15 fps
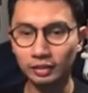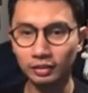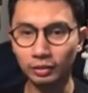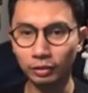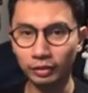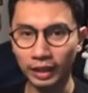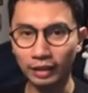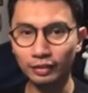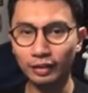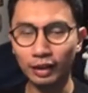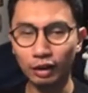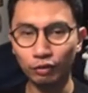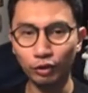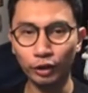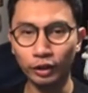So thanks
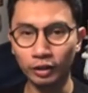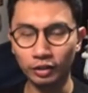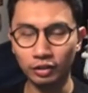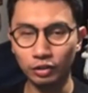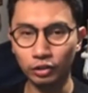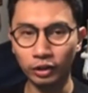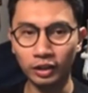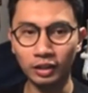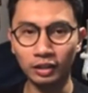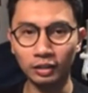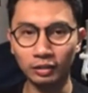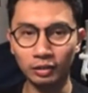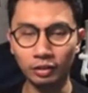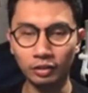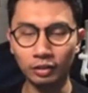again for
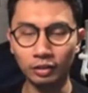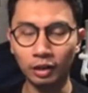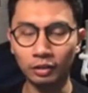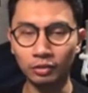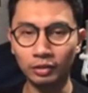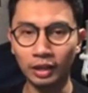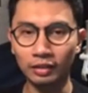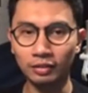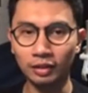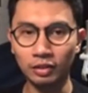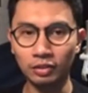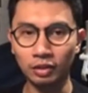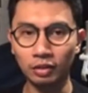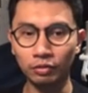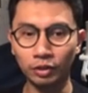joining tonight's
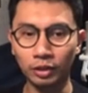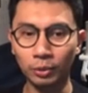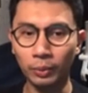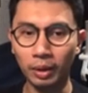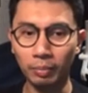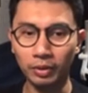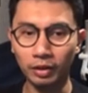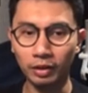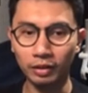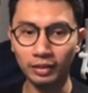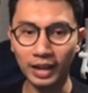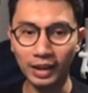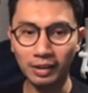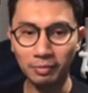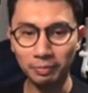session for the webinar.
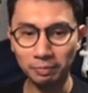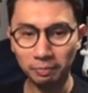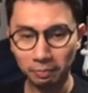Kai?